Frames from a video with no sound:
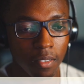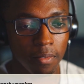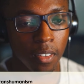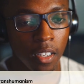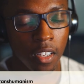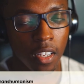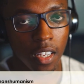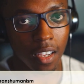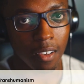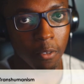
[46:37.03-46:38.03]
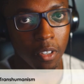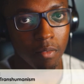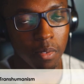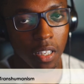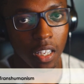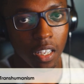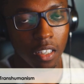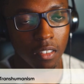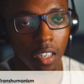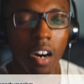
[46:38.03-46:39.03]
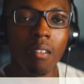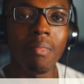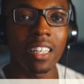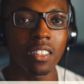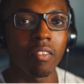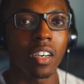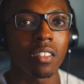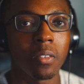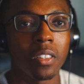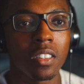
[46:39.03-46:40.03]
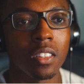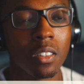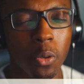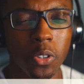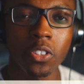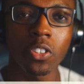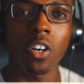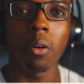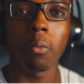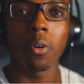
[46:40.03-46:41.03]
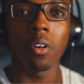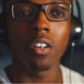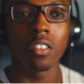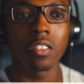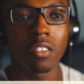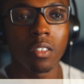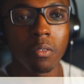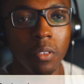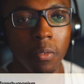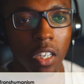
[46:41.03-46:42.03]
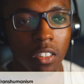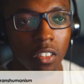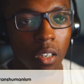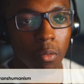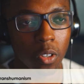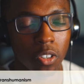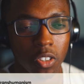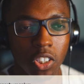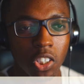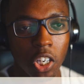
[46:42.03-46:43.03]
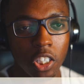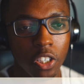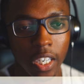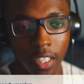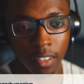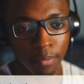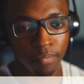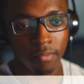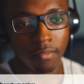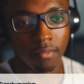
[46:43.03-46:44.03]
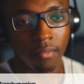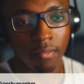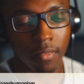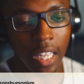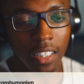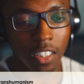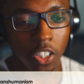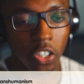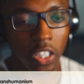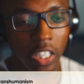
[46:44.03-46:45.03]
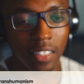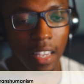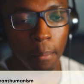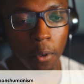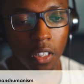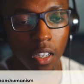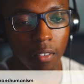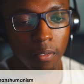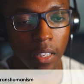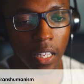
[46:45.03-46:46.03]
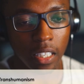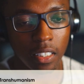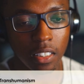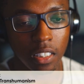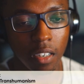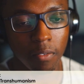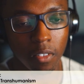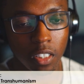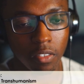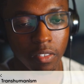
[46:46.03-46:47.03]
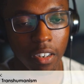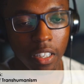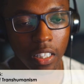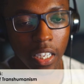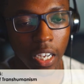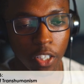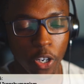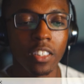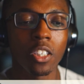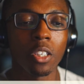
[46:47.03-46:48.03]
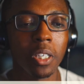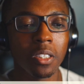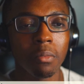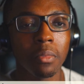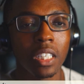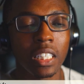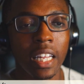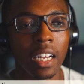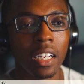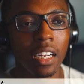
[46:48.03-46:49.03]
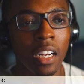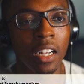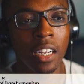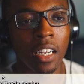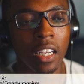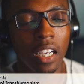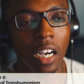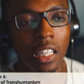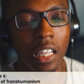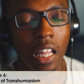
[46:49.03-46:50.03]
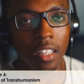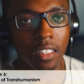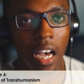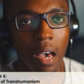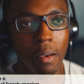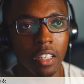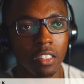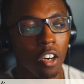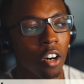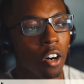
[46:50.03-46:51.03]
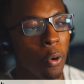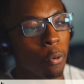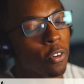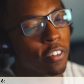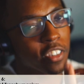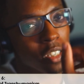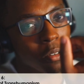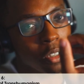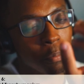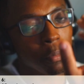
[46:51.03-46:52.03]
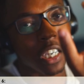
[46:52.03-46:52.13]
we've played Mass Effect, for instance, or Star Wars, or we've watched Star Wars or Star Trek, that's a good example of like stuff surrounding like transhumanism, in that a lot of time it's, to because our hands are